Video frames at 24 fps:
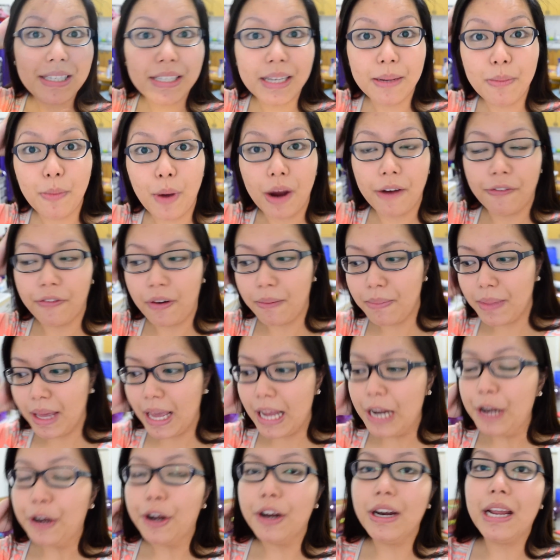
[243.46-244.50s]
somewhere from the
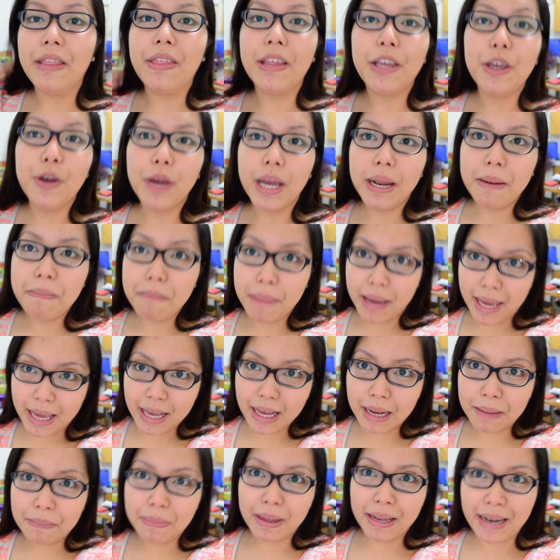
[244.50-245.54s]
internet that you can make
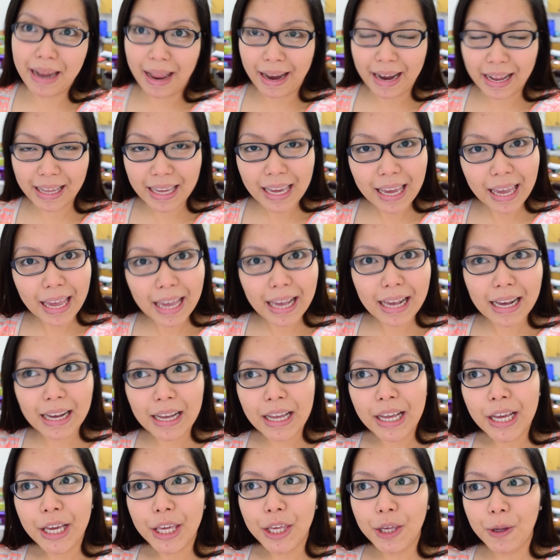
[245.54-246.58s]
a banana cake
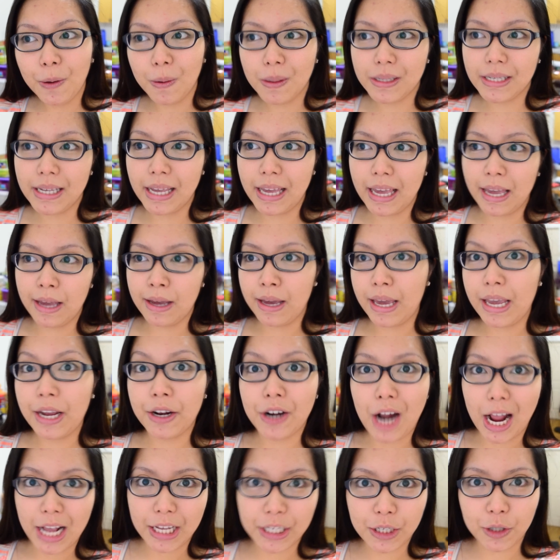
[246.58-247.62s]
using a
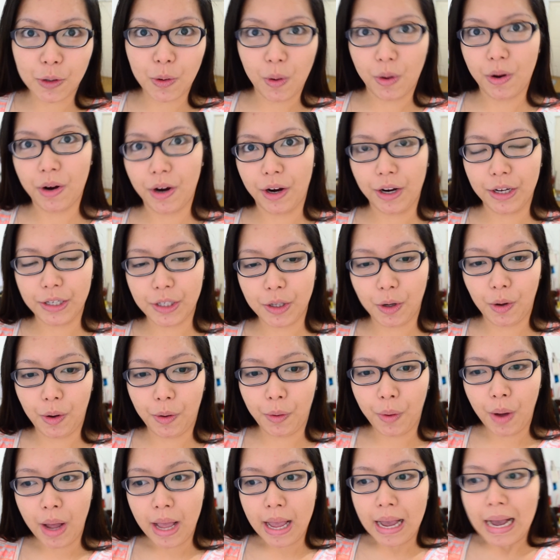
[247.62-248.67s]
rice cooker. So
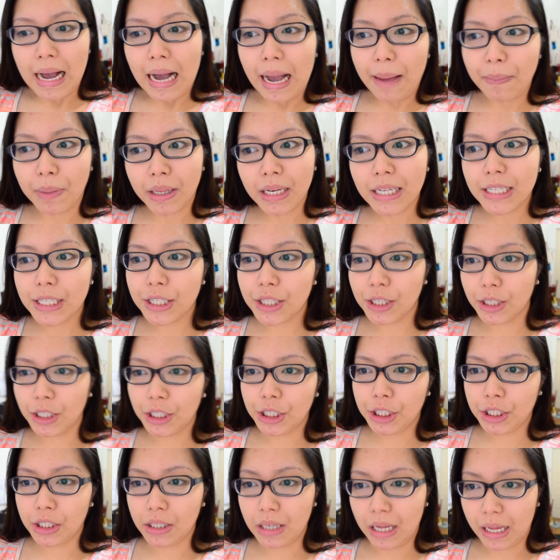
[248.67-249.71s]
I'm gonna
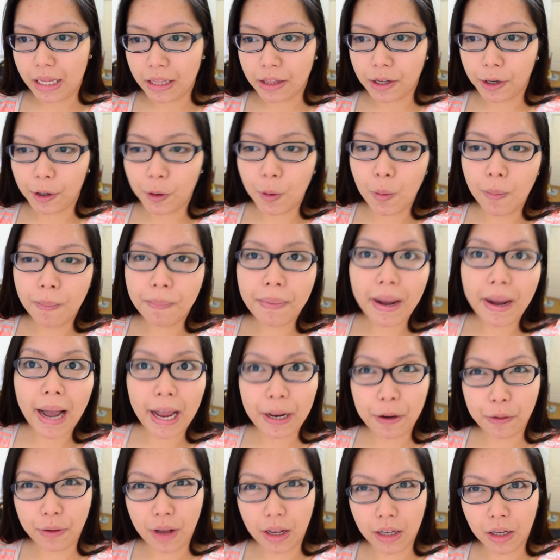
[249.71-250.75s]
search later kung
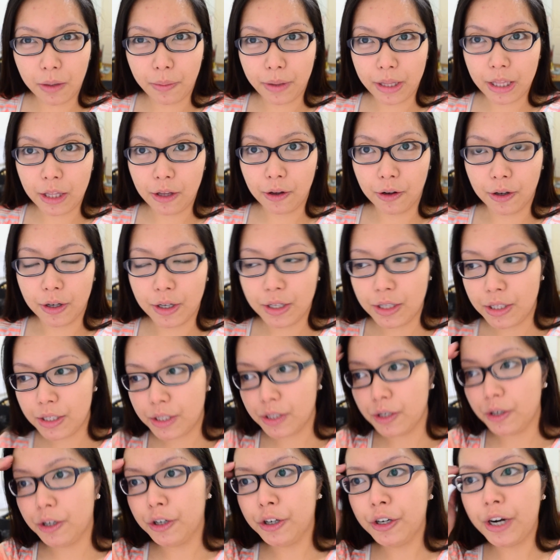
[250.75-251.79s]
paano gagawin yon.
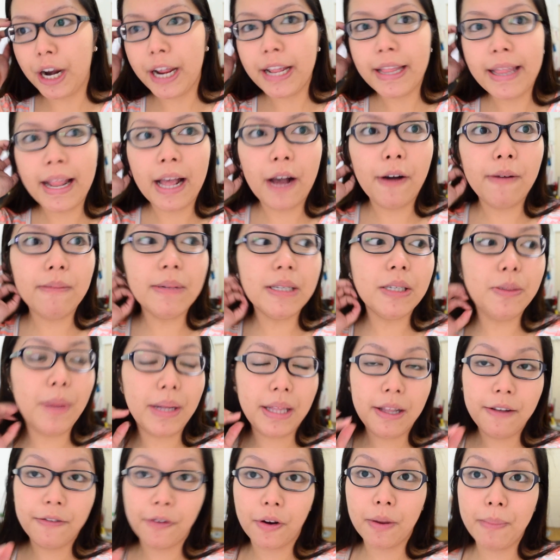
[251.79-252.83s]
So right now I'm just
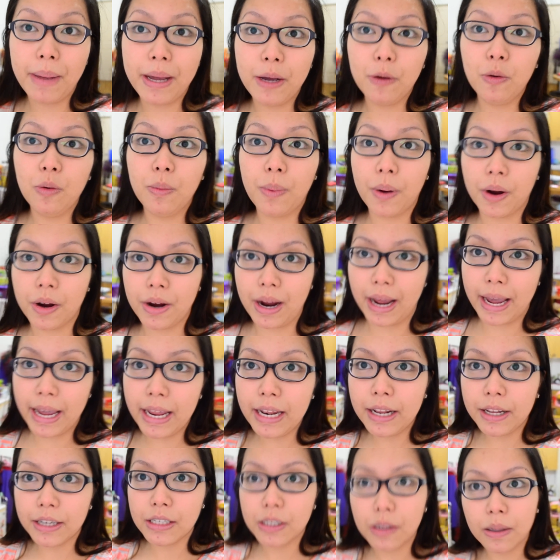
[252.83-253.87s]
waiting for my Uber ride
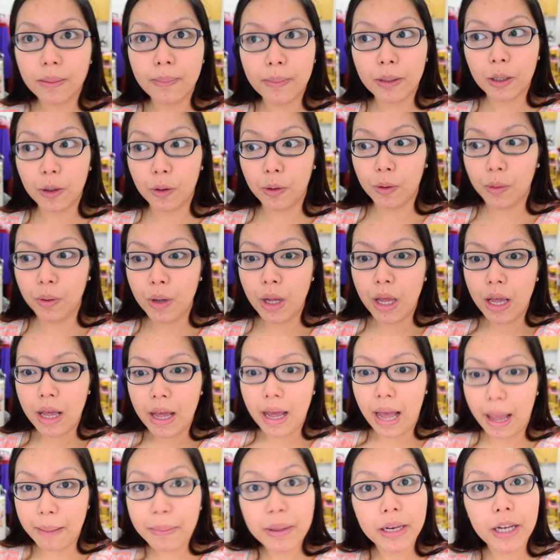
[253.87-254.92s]
because I'm
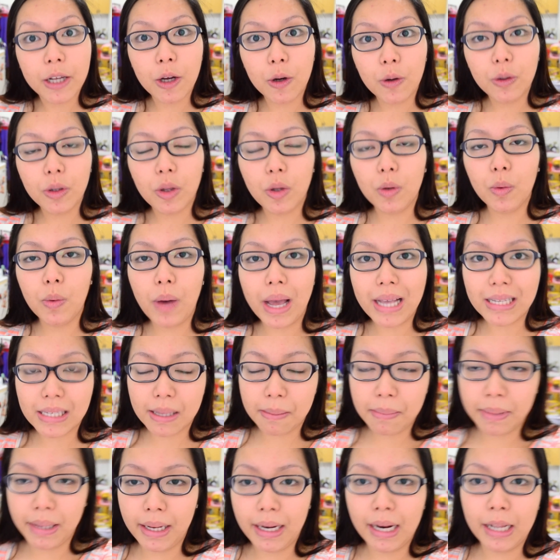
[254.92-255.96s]
gonna go to SM
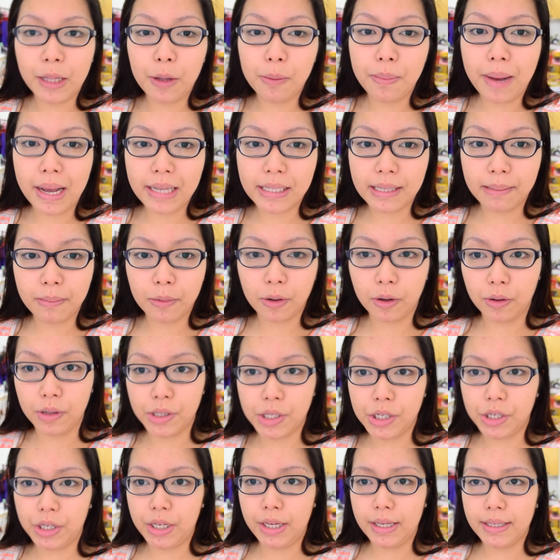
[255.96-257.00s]
Manila to buy some
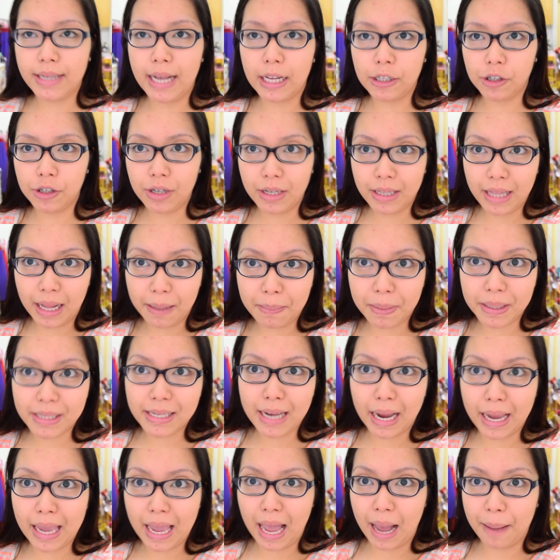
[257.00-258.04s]
groceries. Actually, dapat sa
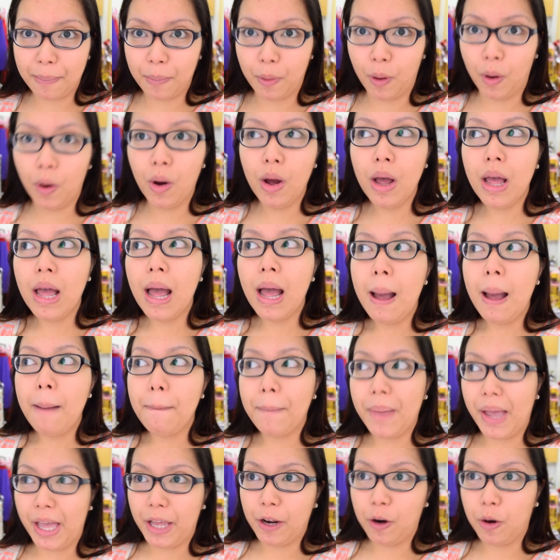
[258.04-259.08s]
Quiapo,
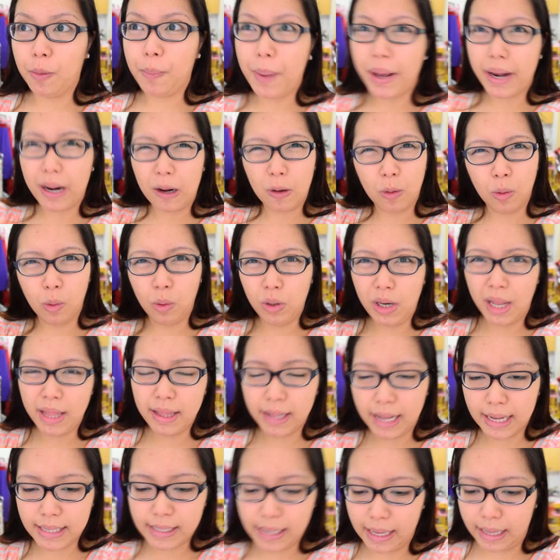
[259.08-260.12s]
pero parang uulan
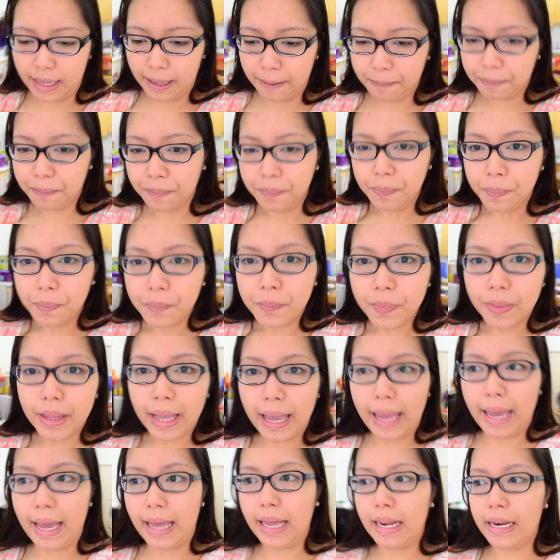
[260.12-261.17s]
kasi.
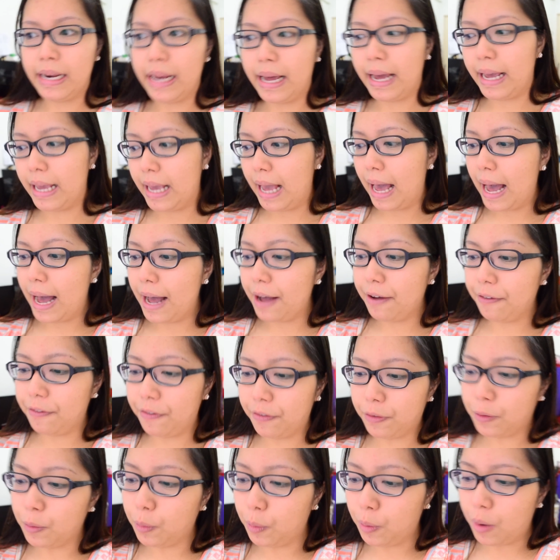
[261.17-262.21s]
And I have
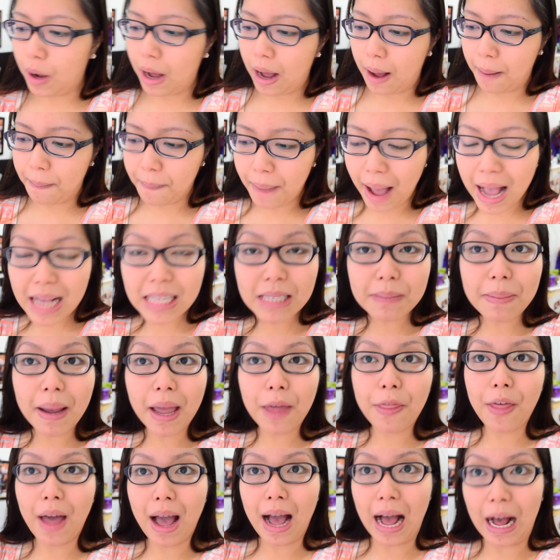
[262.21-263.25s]
to pass by
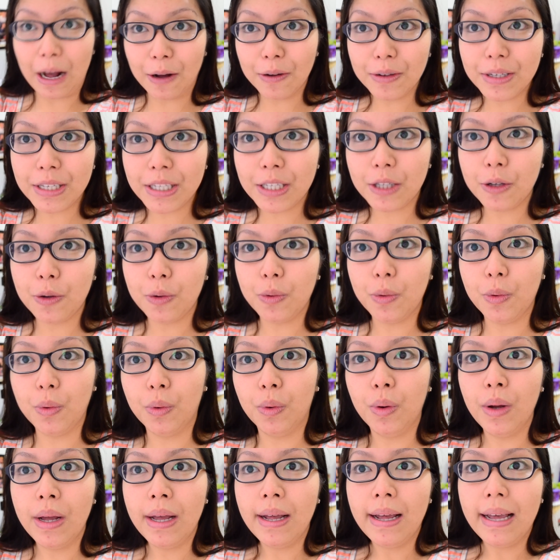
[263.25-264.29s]
the house to
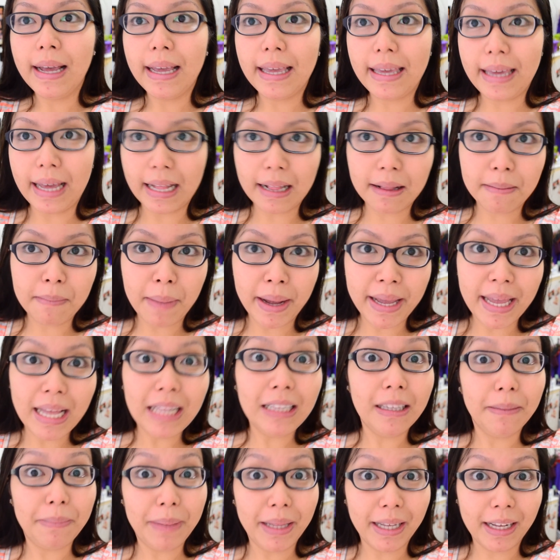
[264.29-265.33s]
get my
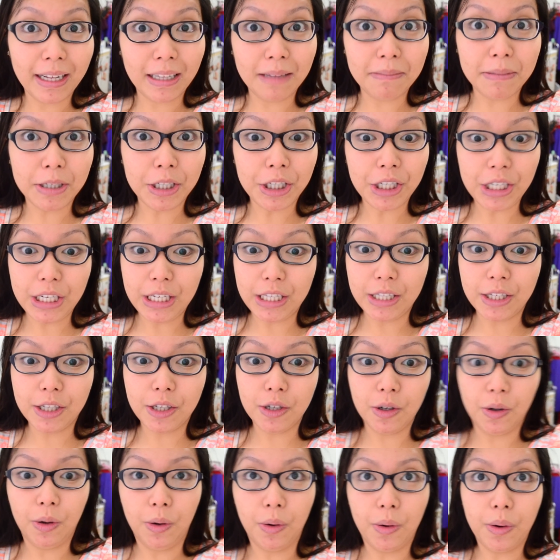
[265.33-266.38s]
elliptical machine.
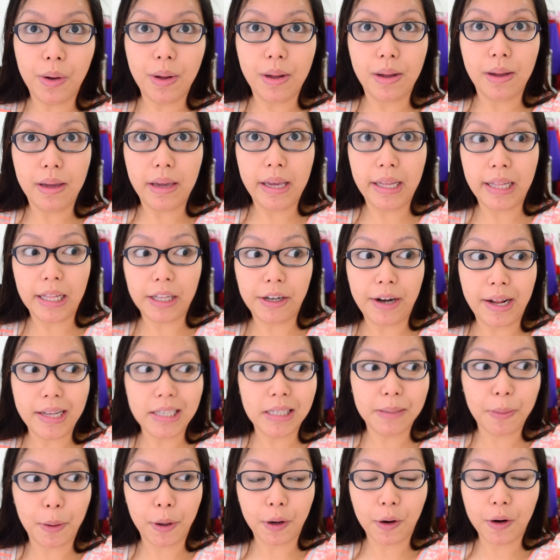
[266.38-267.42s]
So
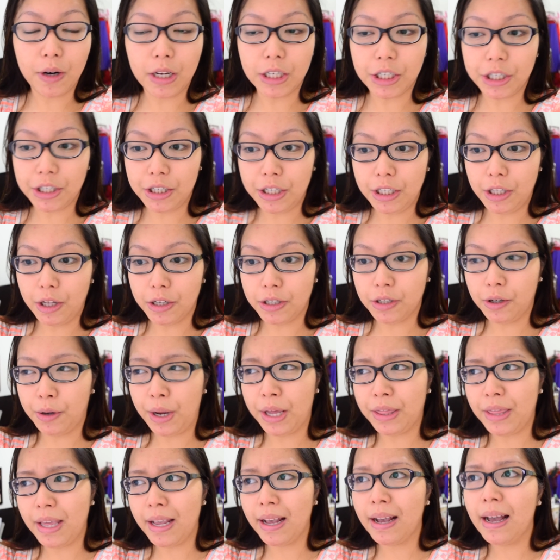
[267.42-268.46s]
ita-transport ko na siya dito. So I
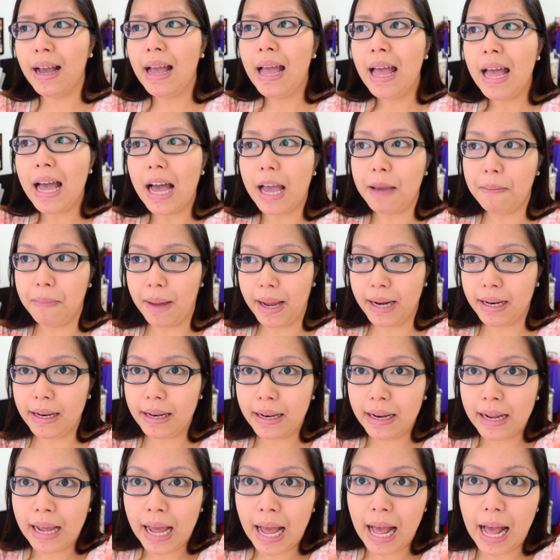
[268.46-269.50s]
think I might
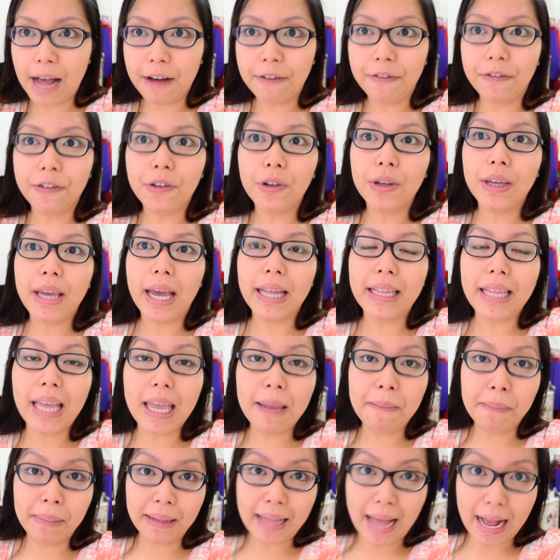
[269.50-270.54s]
have to get a
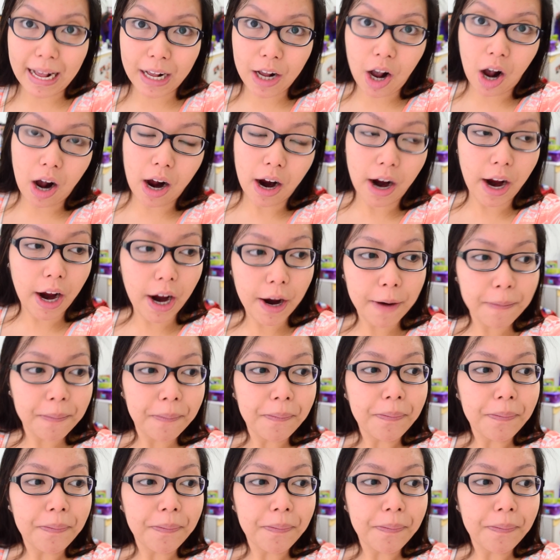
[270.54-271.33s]
black car